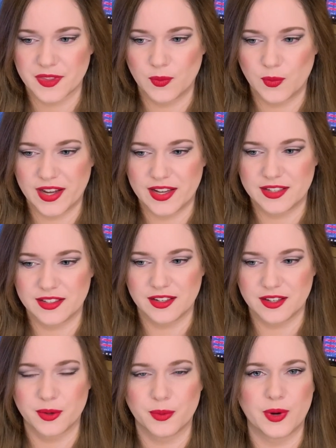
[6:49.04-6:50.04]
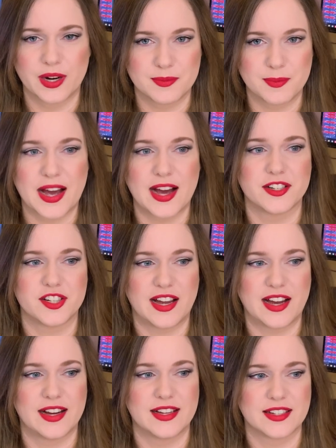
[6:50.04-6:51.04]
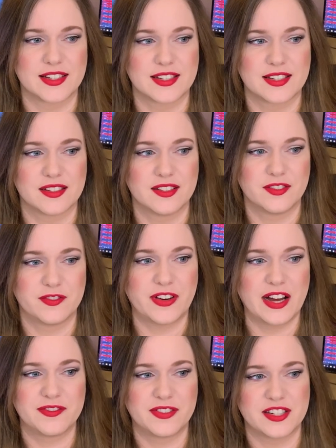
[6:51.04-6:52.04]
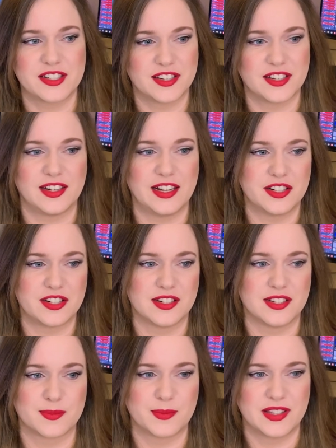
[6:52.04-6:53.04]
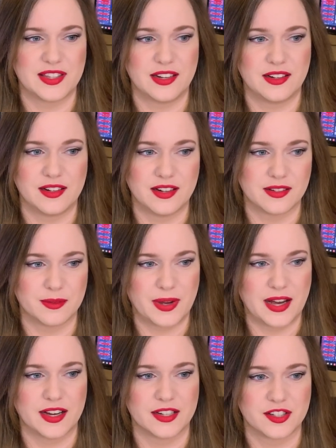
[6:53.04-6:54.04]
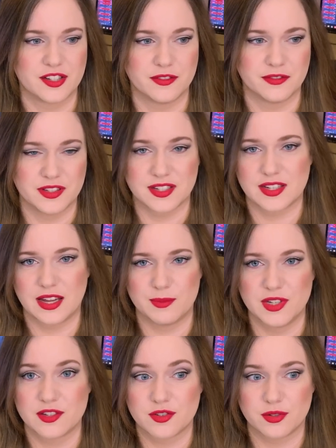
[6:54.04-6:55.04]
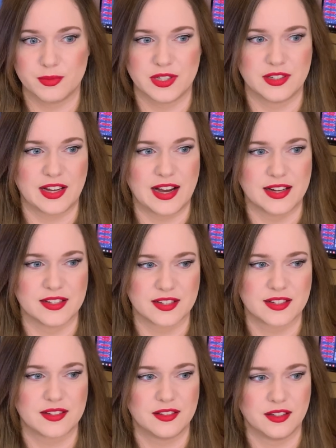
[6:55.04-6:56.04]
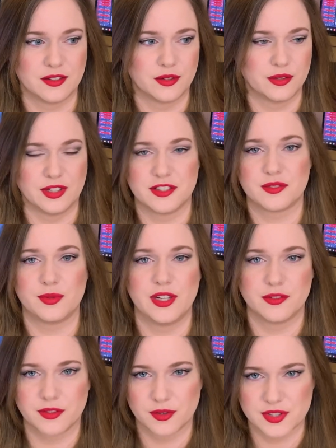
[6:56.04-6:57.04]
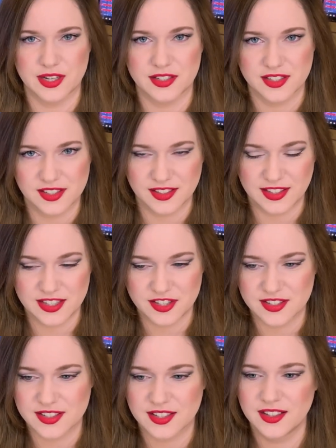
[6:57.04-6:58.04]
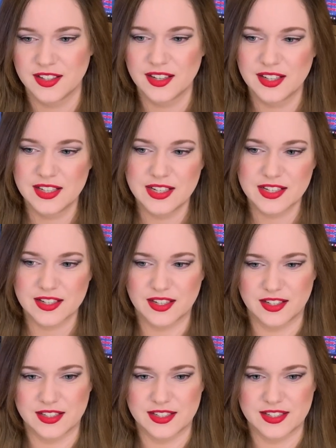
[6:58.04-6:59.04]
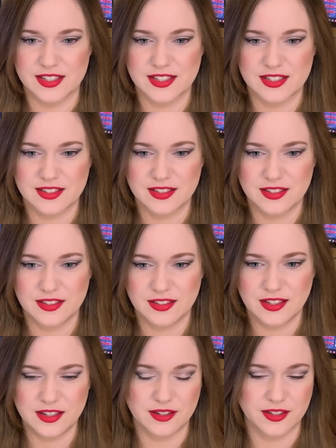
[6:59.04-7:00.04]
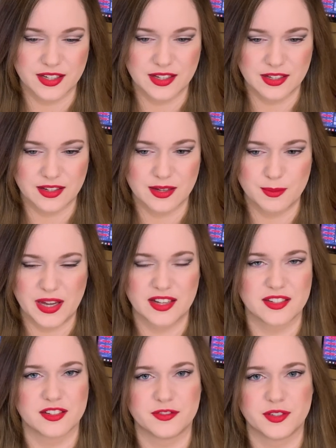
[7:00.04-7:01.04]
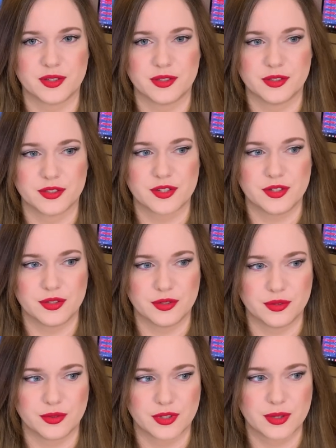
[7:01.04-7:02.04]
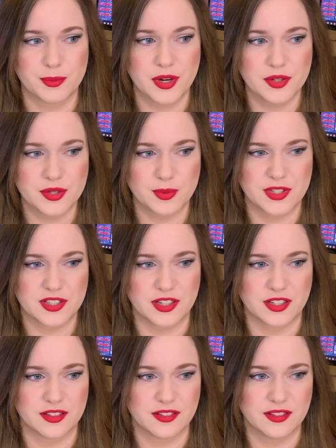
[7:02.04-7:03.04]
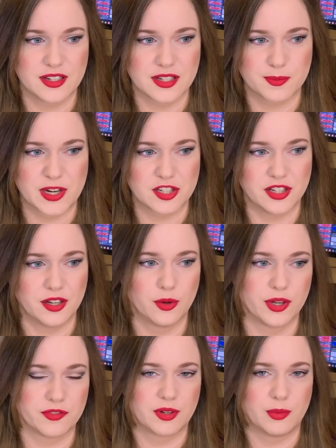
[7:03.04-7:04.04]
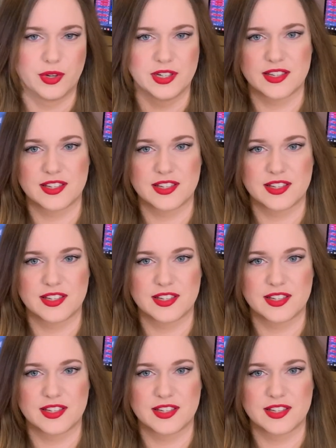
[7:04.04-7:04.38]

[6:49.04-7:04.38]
When, you know, one patch has 5 articulations, but then another patch of the same instrument has, you know, only 3 of those articulations. Because, you know, it can make it difficult to compose with it, especially going from one